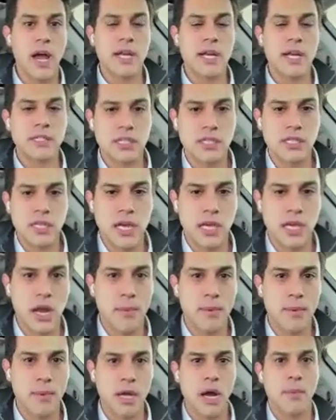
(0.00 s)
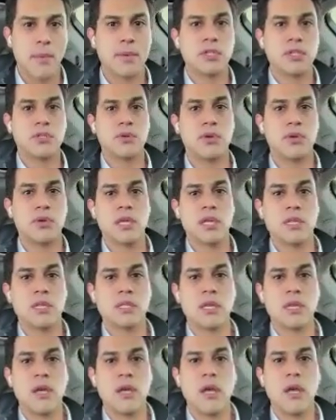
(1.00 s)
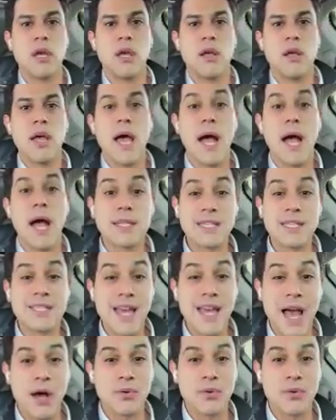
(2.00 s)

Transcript: access to economic opportunities, access to